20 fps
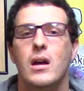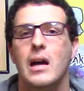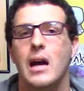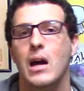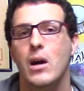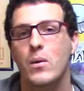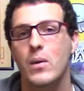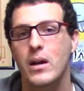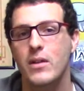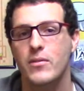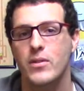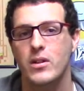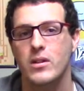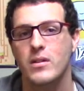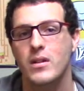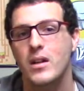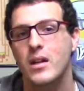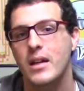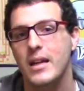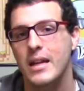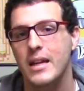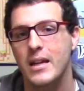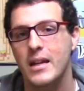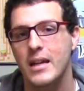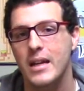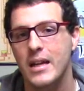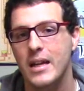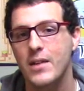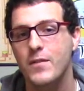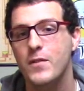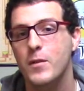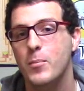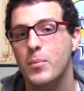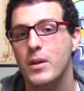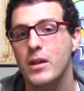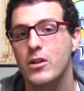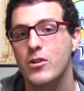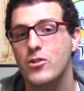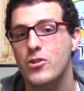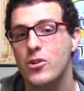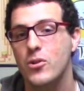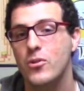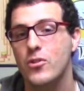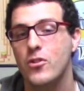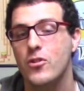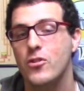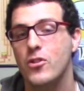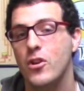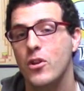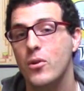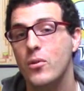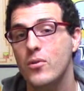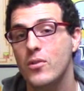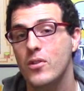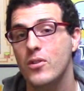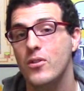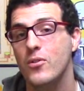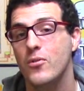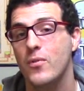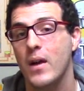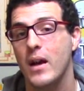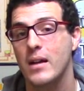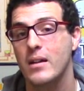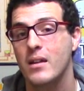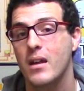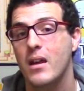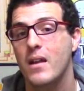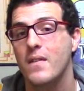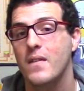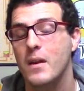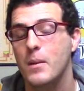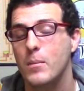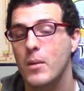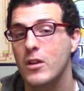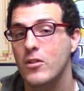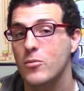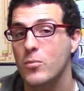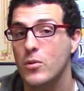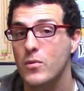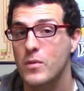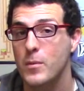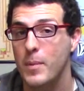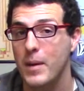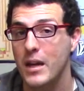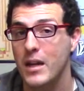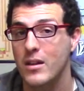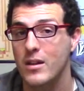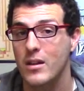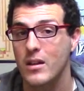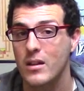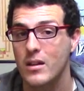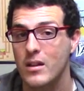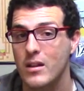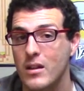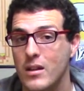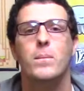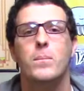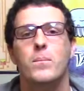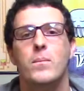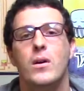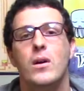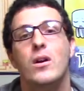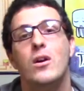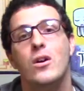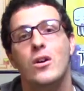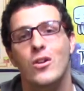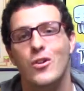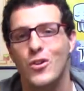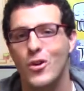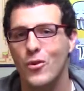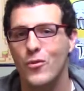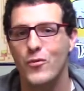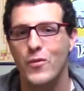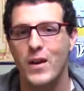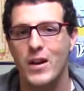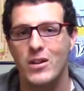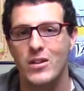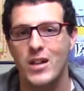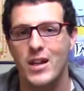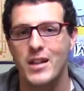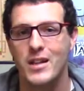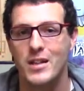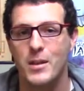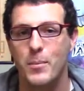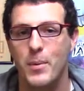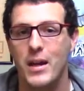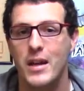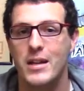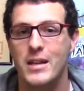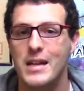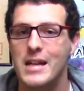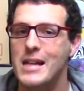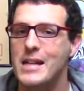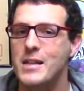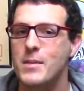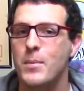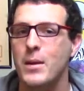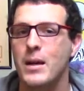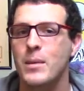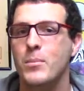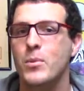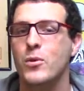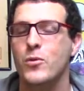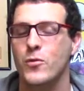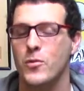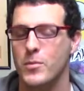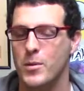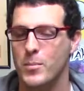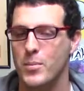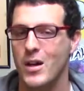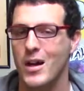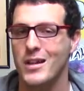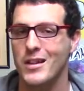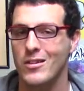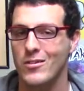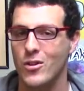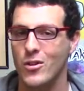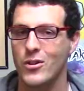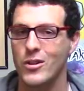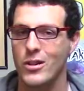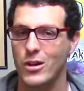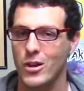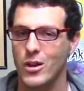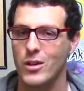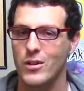However, if the player chooses to use this effect, they must move the panda. No fair letting the panda eat the bamboo from the plot he's already on.